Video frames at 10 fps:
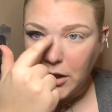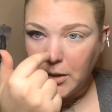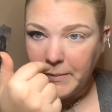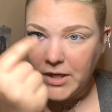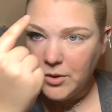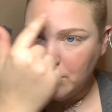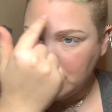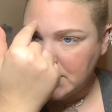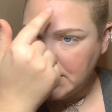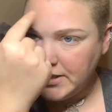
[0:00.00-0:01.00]
on my
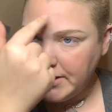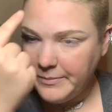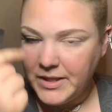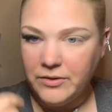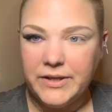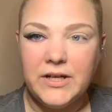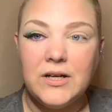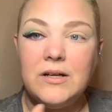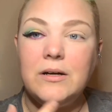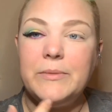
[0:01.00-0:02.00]
nose, in the middle
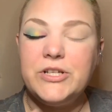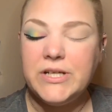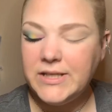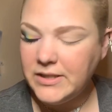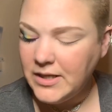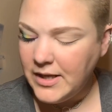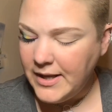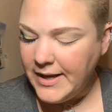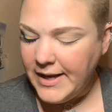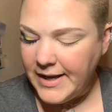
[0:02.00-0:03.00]
here, on my chin.
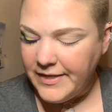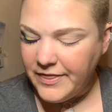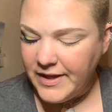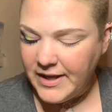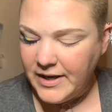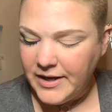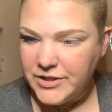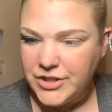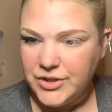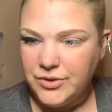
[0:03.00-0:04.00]
And then I
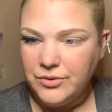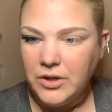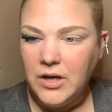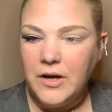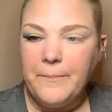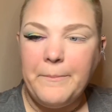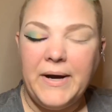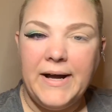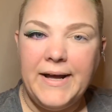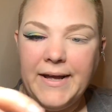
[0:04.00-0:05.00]
do
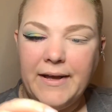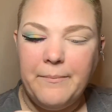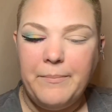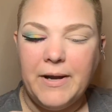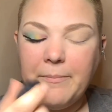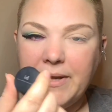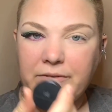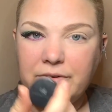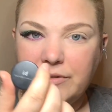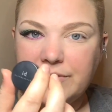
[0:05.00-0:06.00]
my Bare
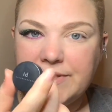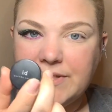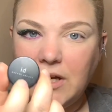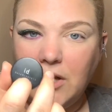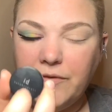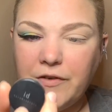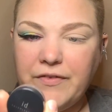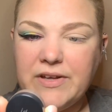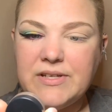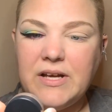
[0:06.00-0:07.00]
Minerals All Over
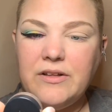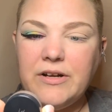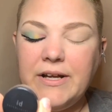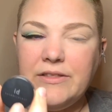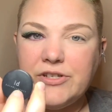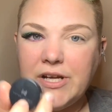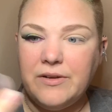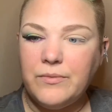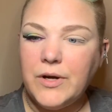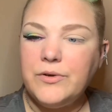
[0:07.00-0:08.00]
Face color in the
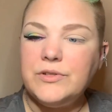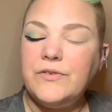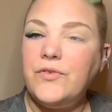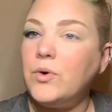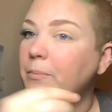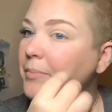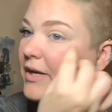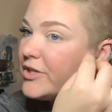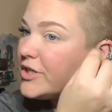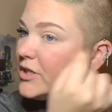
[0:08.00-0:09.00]
shade Rose for
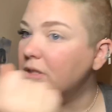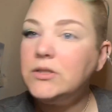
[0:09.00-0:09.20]
blush.